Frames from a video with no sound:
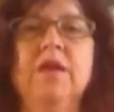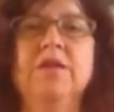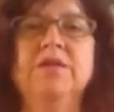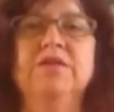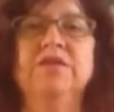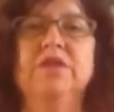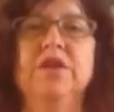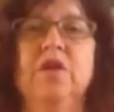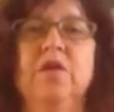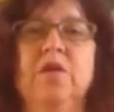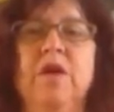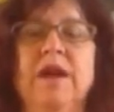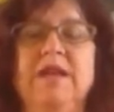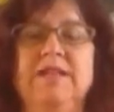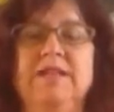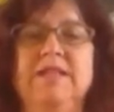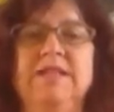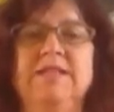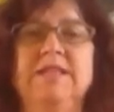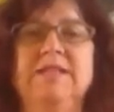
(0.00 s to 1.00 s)
So I
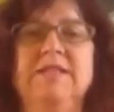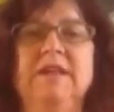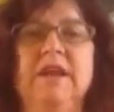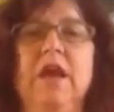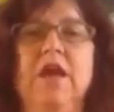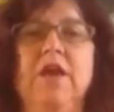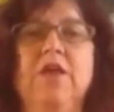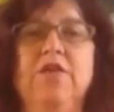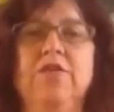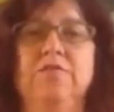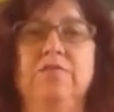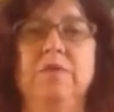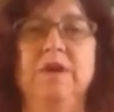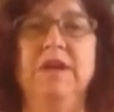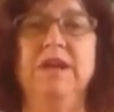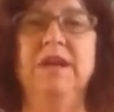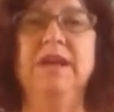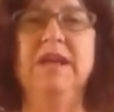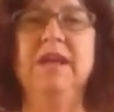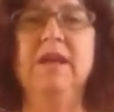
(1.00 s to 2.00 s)
did
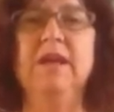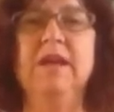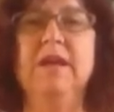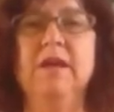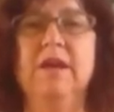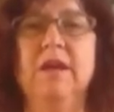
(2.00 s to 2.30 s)
3